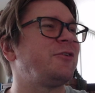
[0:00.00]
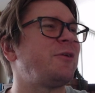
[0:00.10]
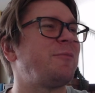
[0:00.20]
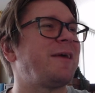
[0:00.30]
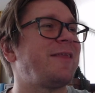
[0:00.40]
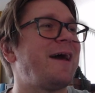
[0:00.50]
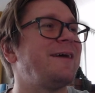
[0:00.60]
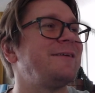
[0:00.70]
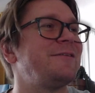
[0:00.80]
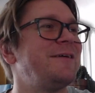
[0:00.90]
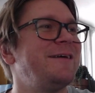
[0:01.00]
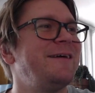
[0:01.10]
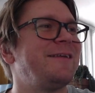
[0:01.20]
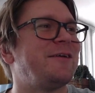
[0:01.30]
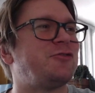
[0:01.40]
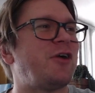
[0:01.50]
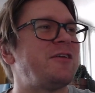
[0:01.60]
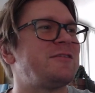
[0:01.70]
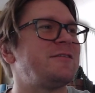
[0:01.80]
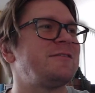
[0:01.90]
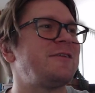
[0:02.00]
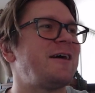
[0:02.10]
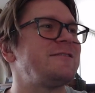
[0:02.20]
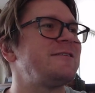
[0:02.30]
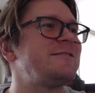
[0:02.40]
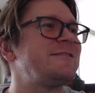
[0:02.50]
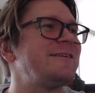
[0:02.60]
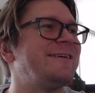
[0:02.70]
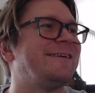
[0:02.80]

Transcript: or something like that. The dress sizes.